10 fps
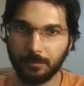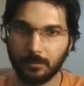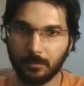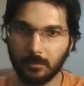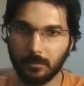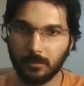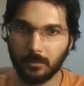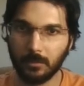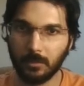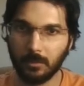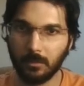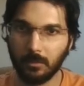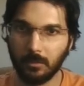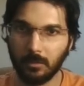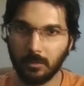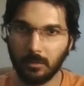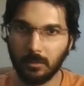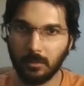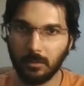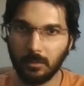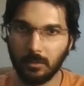Nobody speaks.